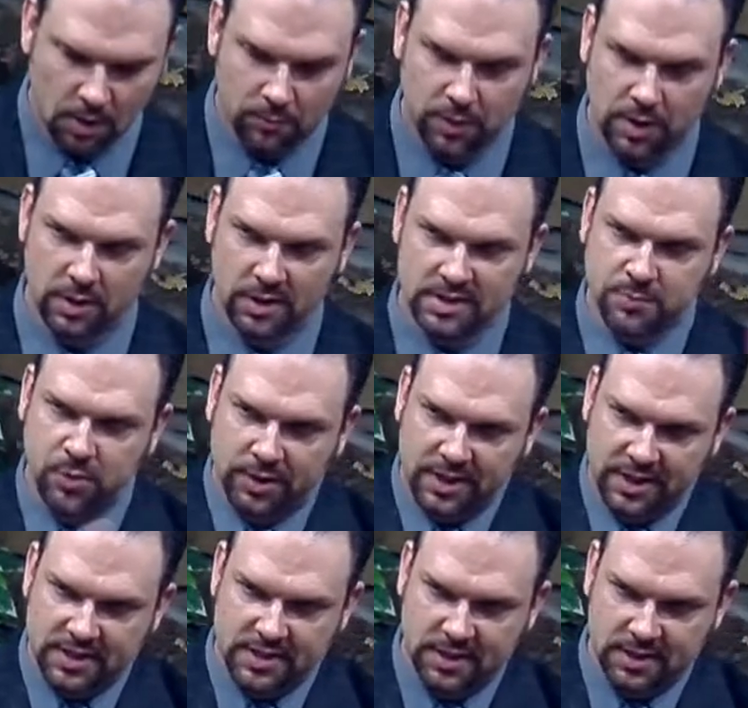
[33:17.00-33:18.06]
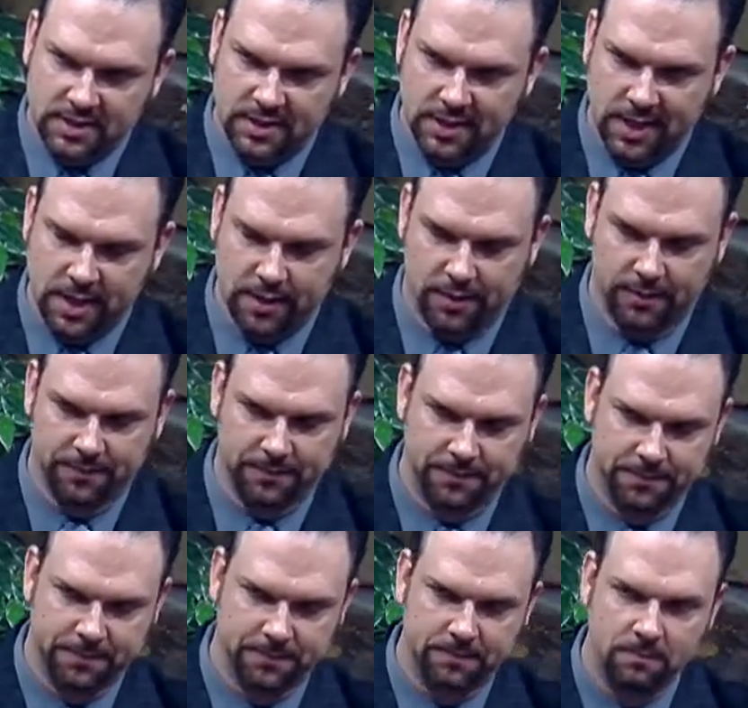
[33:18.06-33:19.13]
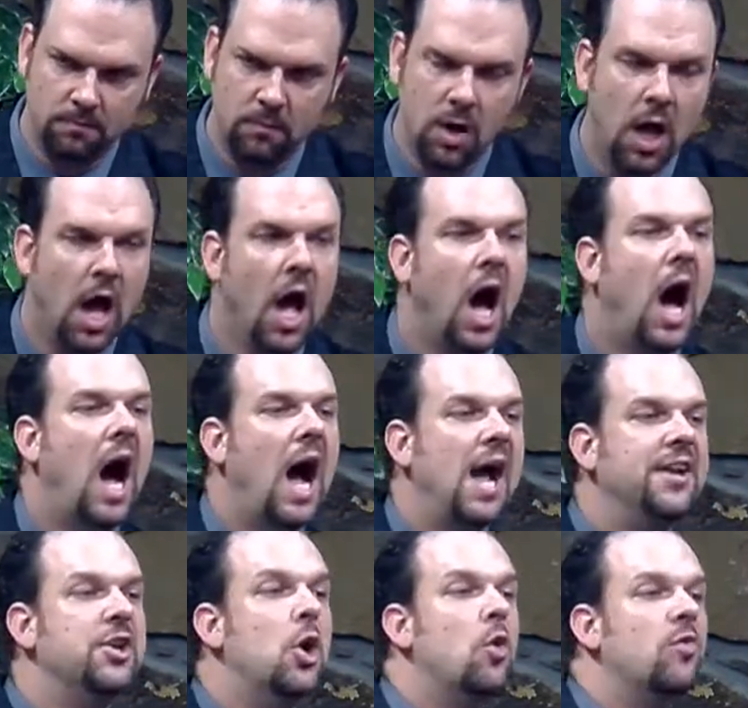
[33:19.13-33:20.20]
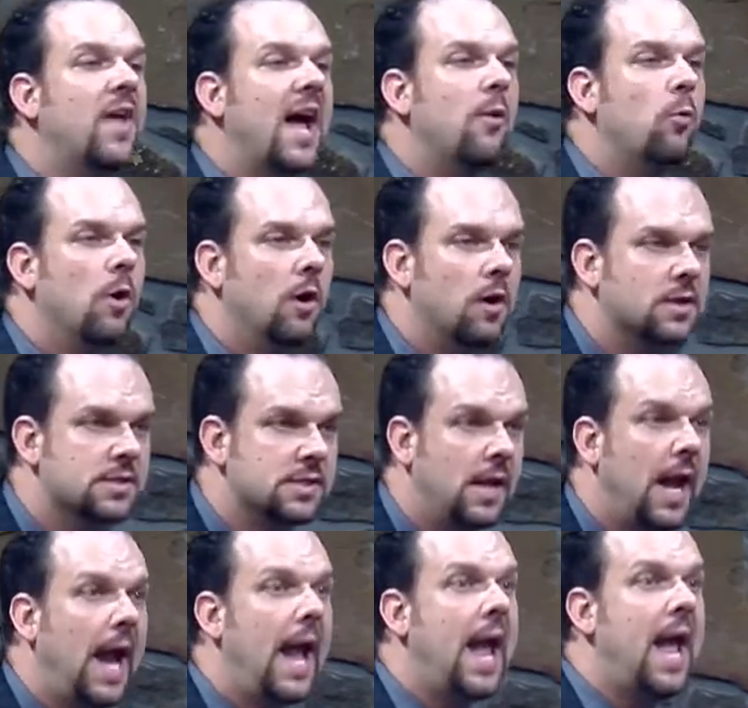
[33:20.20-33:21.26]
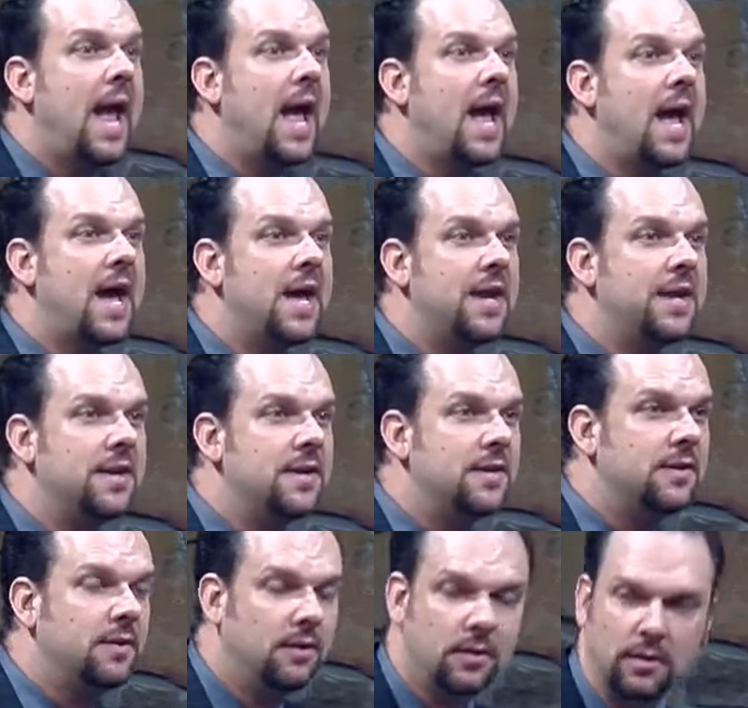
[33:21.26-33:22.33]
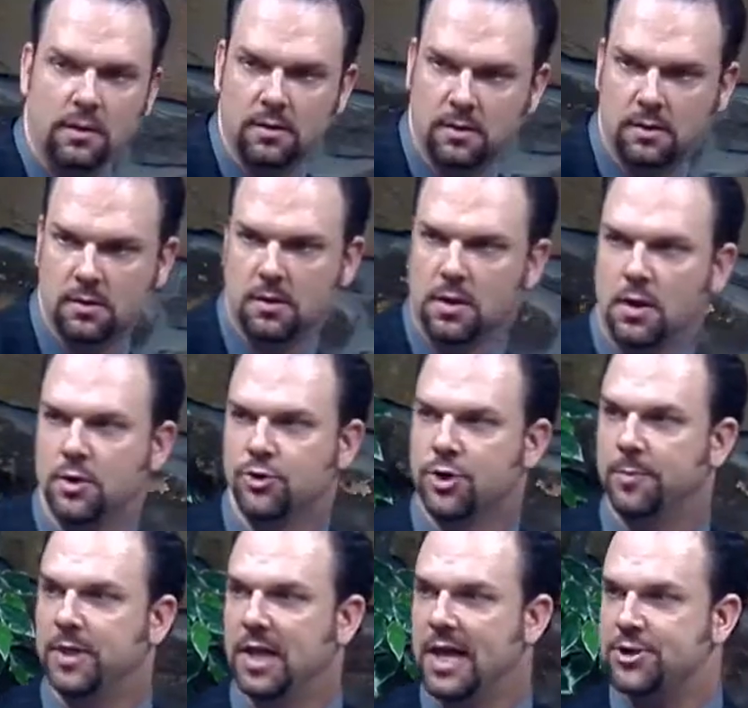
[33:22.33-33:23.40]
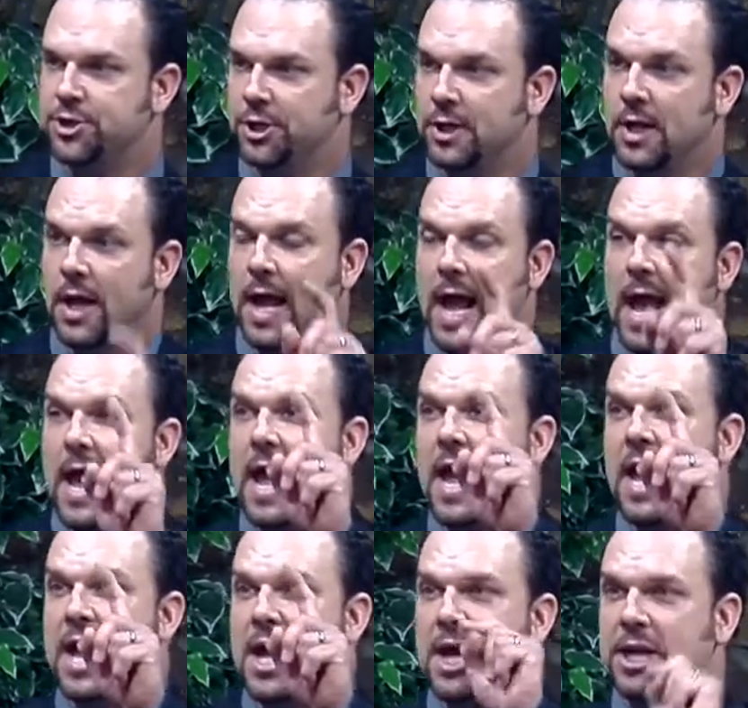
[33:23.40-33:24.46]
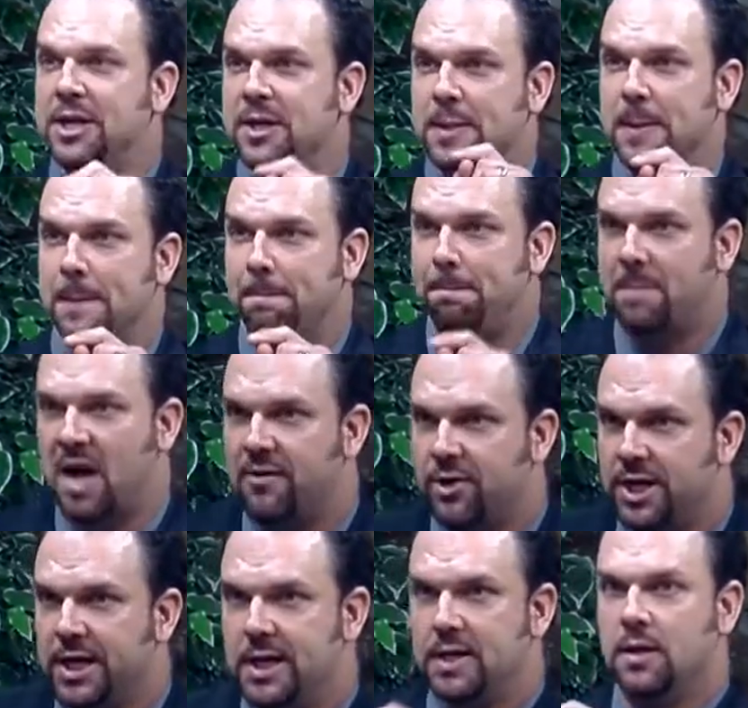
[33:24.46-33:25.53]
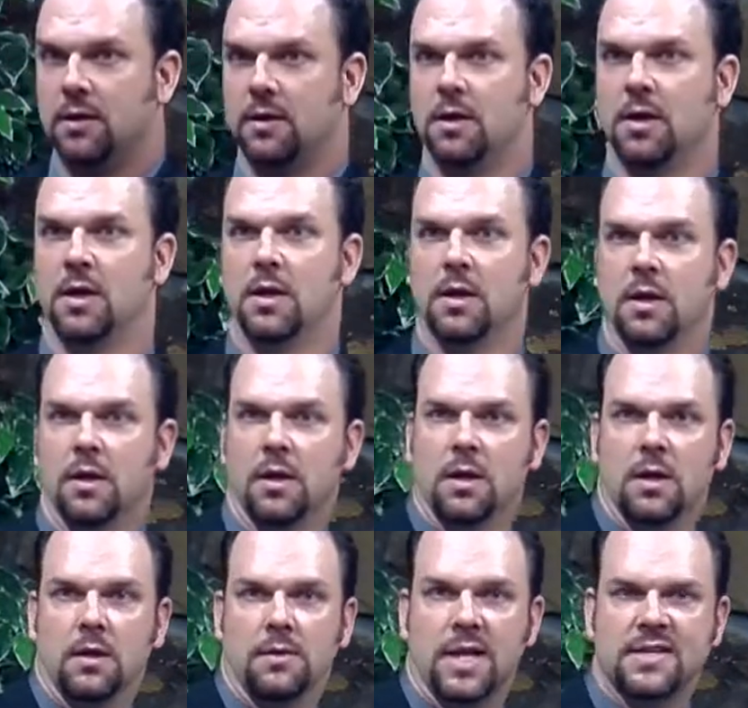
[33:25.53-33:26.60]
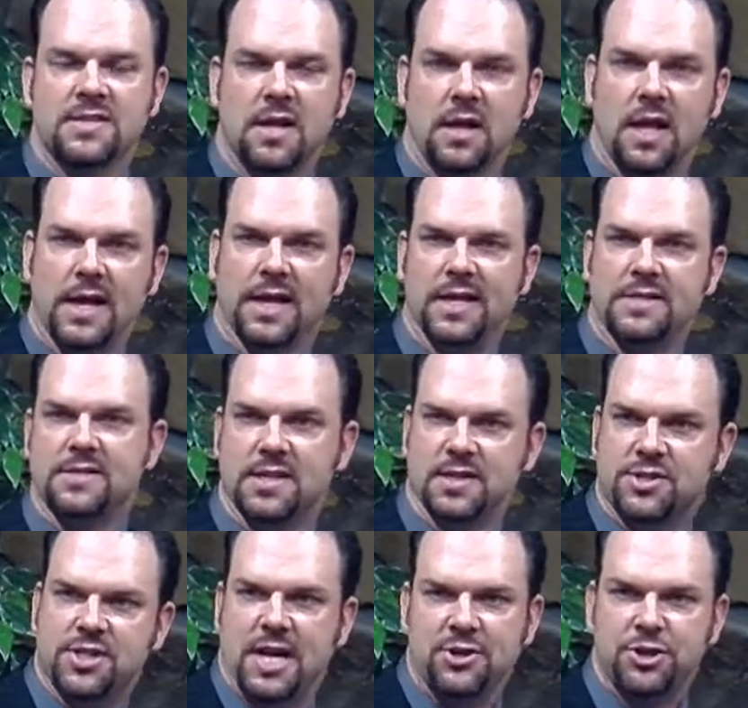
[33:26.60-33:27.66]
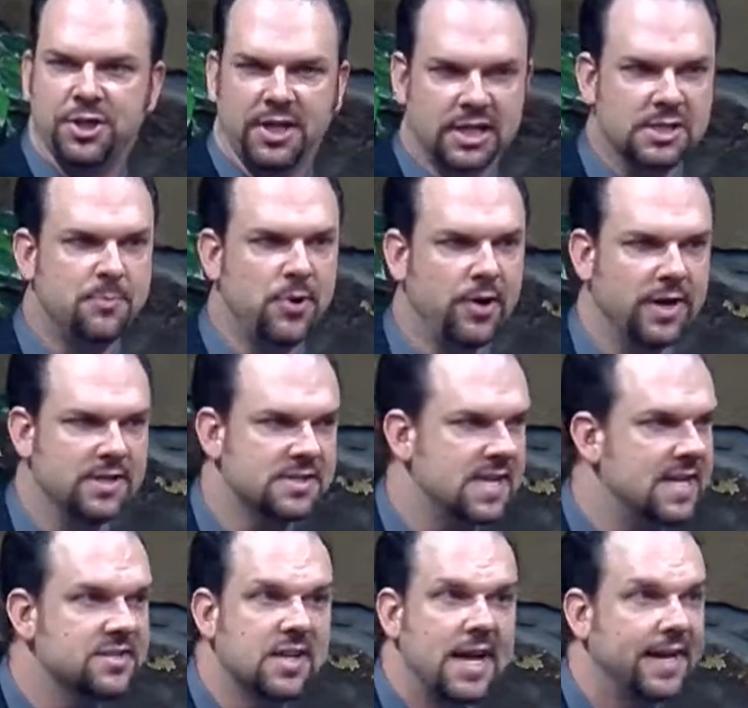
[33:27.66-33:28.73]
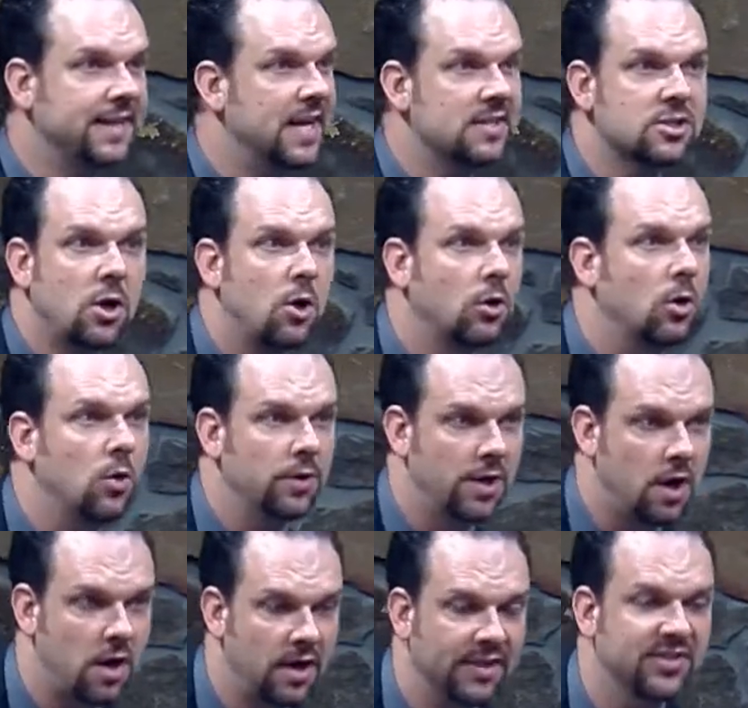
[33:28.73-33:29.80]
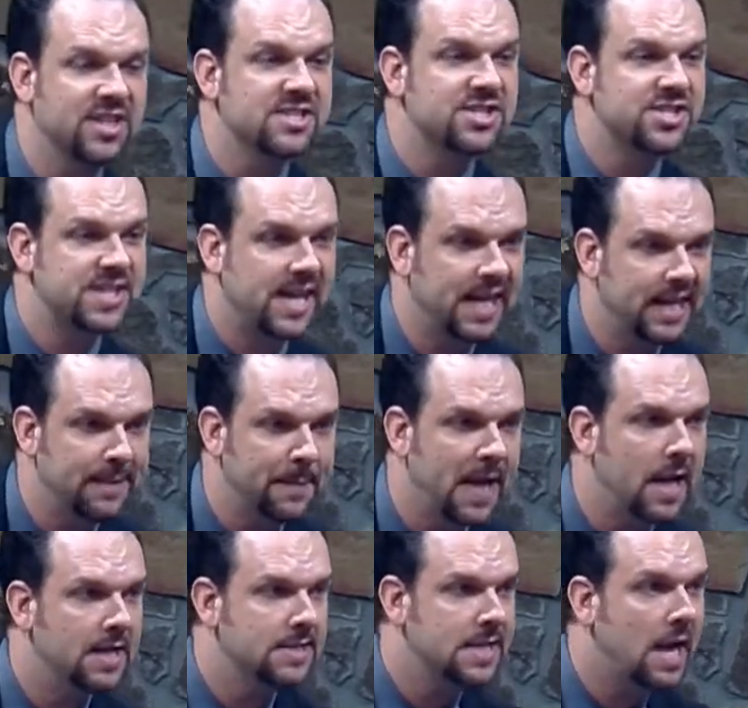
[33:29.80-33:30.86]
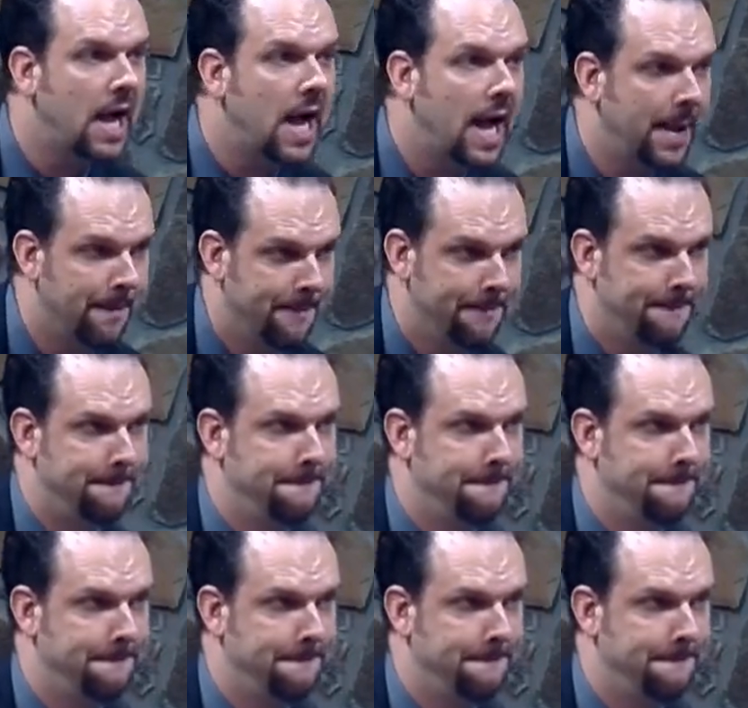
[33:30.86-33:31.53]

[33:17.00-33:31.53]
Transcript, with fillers: Brethren, let's put these things together. I know thy works and tribulation and poverty that's not like in succession experience. That's like that's all going on at the same time.